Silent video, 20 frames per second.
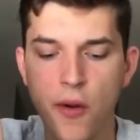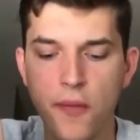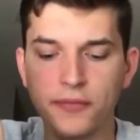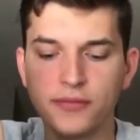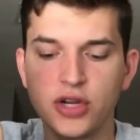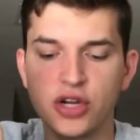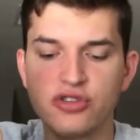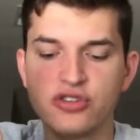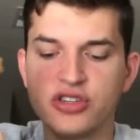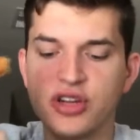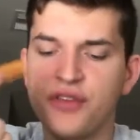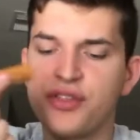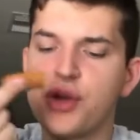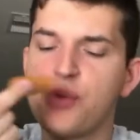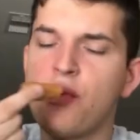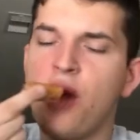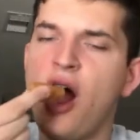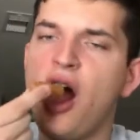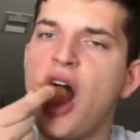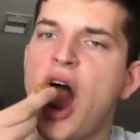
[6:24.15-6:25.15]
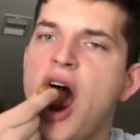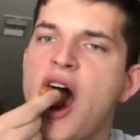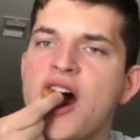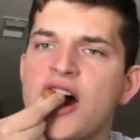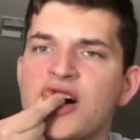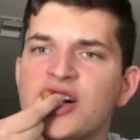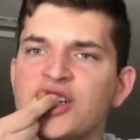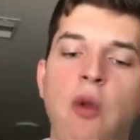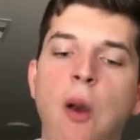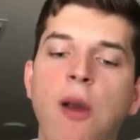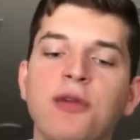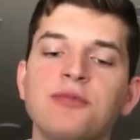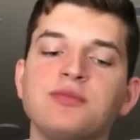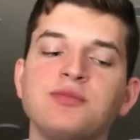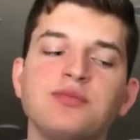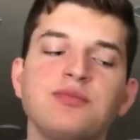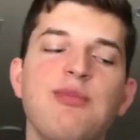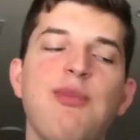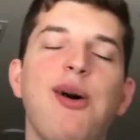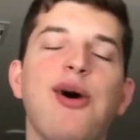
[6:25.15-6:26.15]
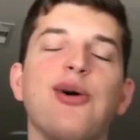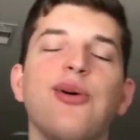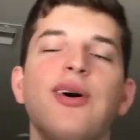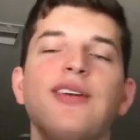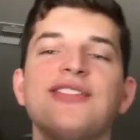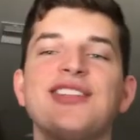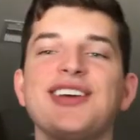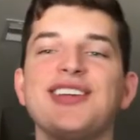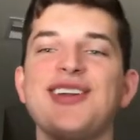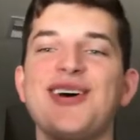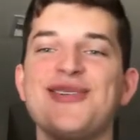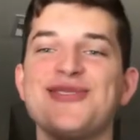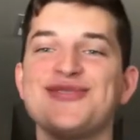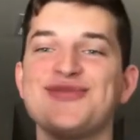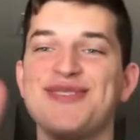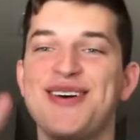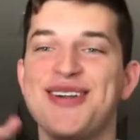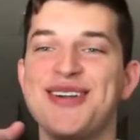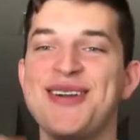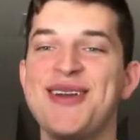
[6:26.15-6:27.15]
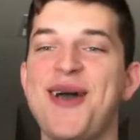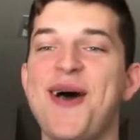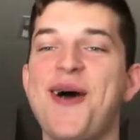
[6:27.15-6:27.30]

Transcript: there was nothing wrong but one thing that was funny